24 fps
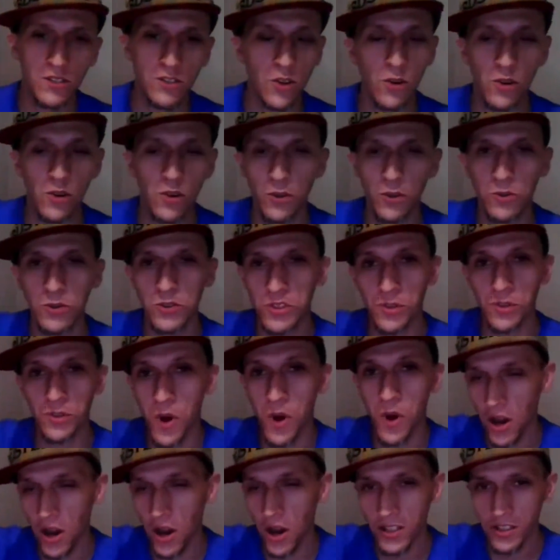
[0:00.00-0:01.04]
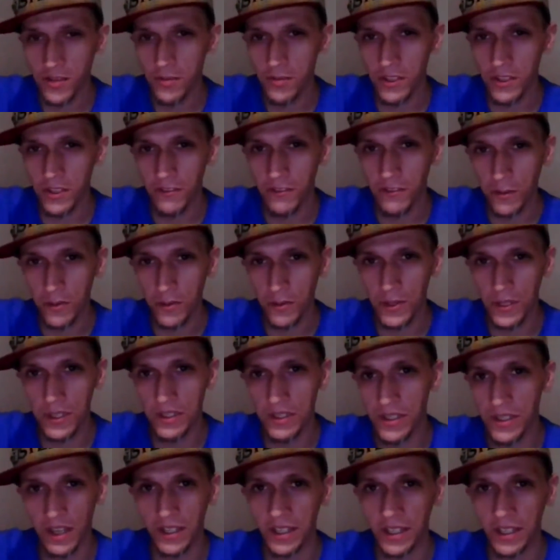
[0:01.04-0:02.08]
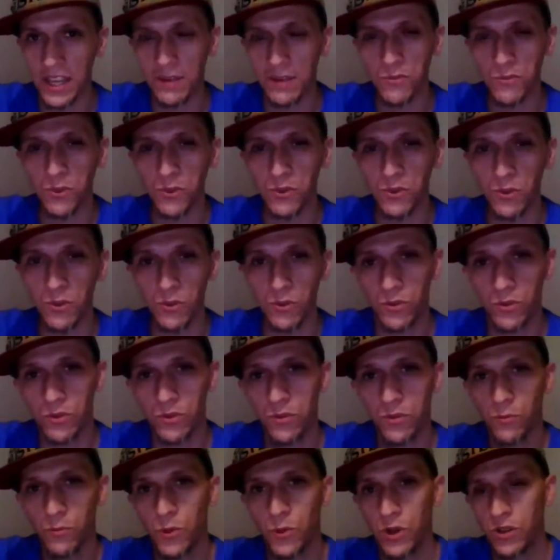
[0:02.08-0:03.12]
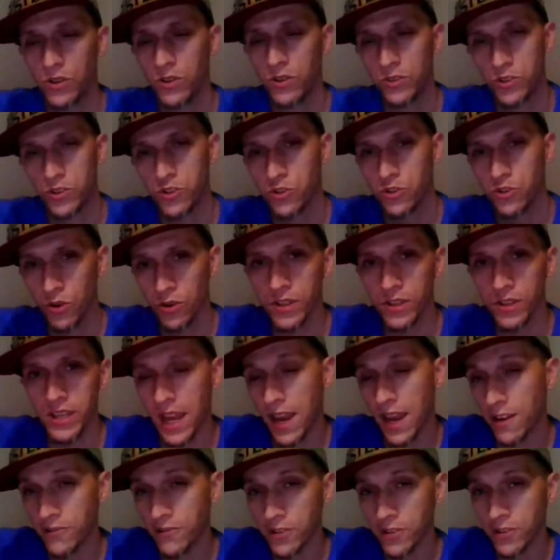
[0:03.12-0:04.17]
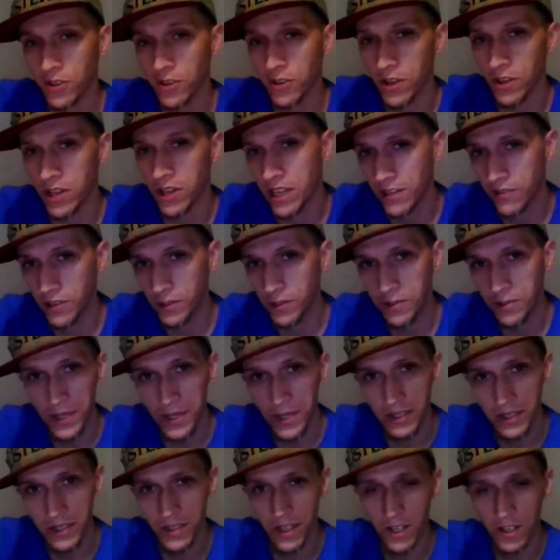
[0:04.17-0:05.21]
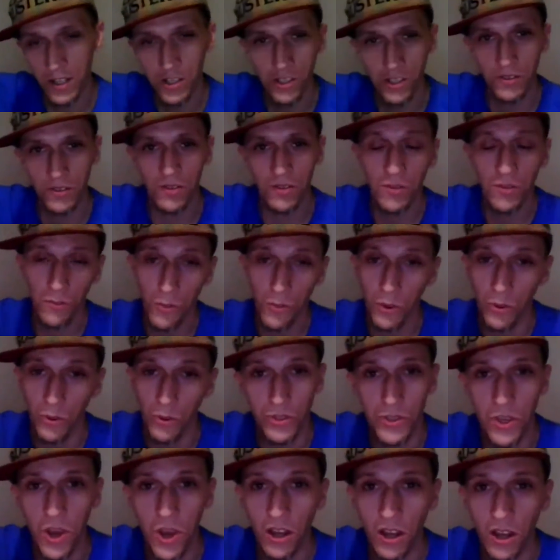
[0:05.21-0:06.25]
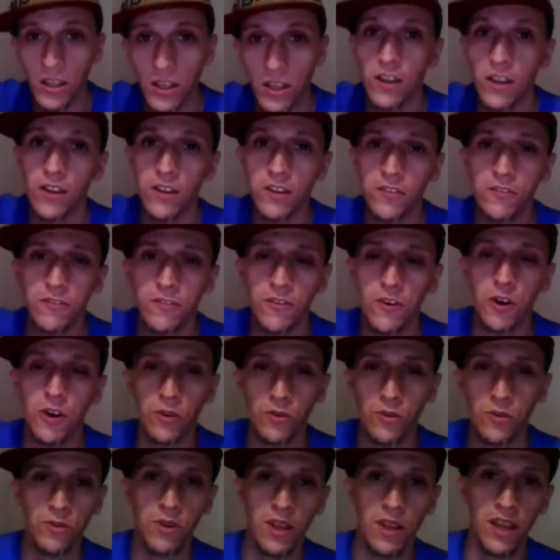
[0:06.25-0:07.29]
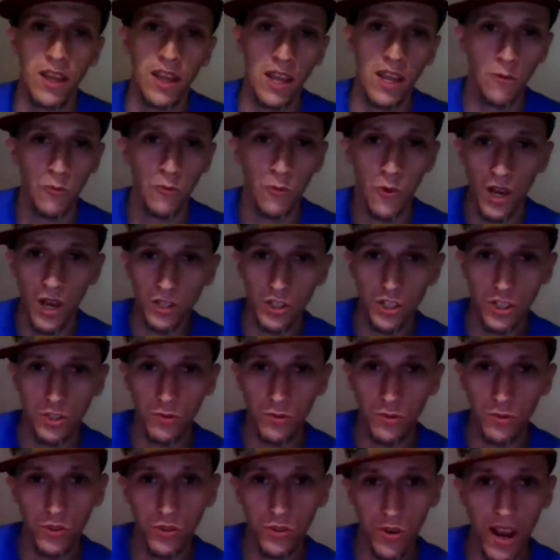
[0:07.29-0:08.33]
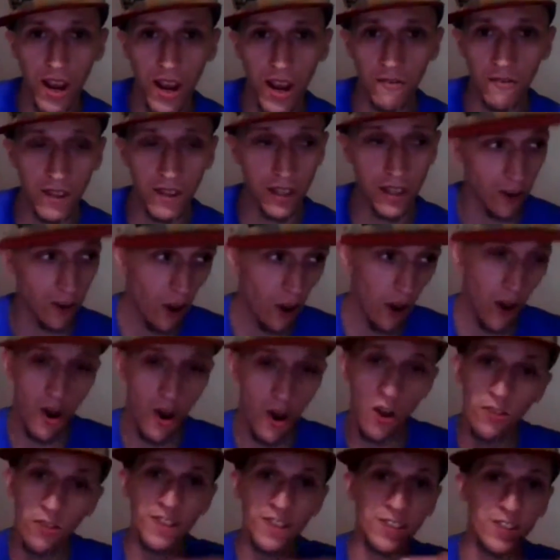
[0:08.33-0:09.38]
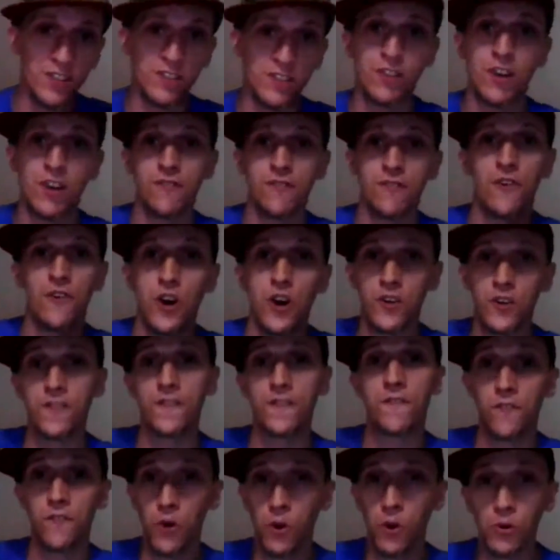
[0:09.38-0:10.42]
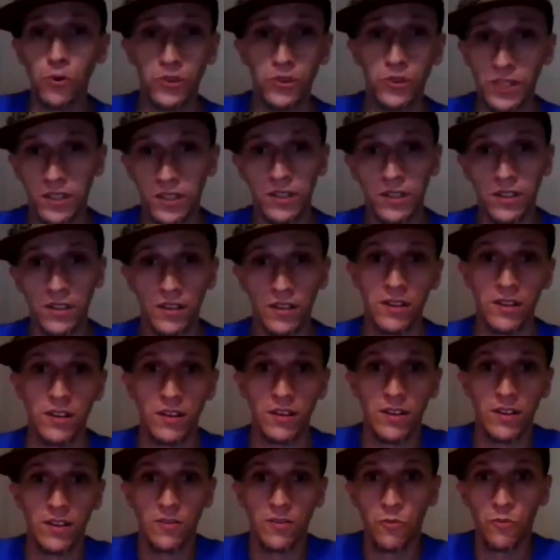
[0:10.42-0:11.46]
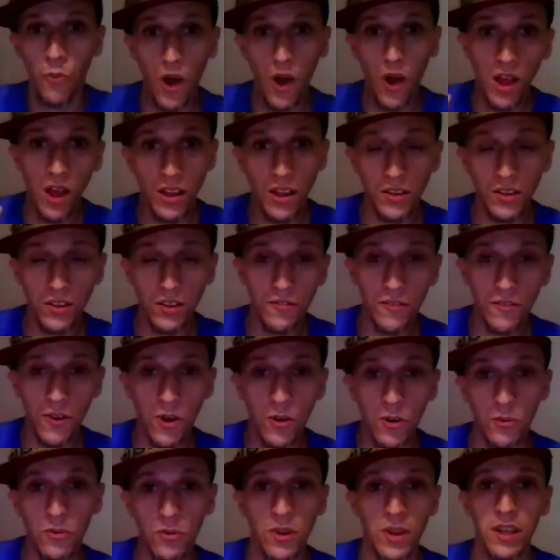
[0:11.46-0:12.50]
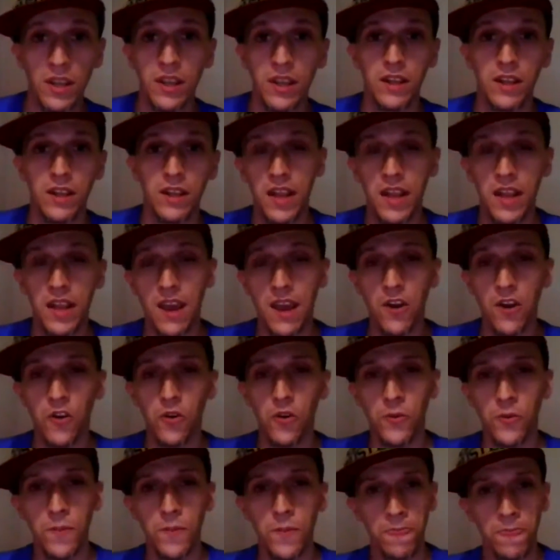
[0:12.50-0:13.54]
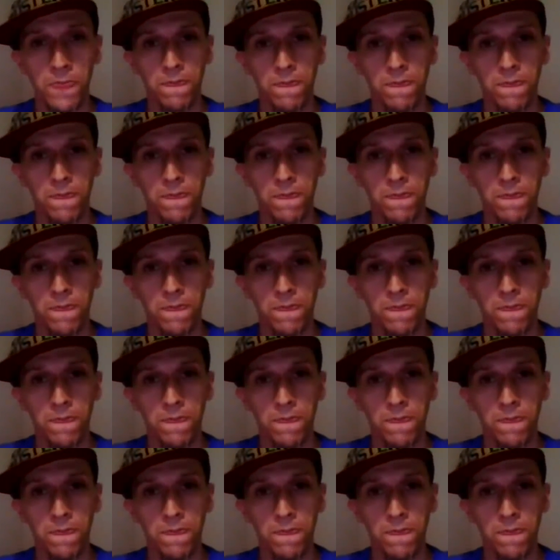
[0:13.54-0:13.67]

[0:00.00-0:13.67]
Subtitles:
So there were some awesome EVPs that came through. Well, shortly after her EVP session, we were talking on the phone, and while she was driving, all this stuff unfolded while on the phone. Now,